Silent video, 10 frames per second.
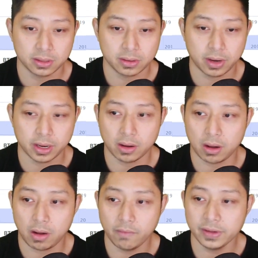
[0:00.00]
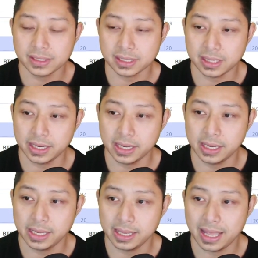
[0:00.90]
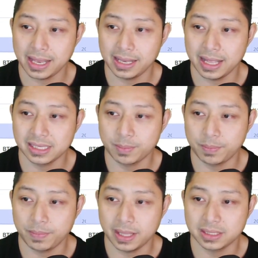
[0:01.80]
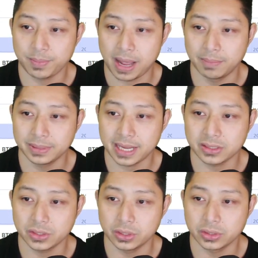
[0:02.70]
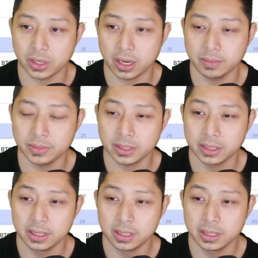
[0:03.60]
Right, obviously it's pumped at certain times.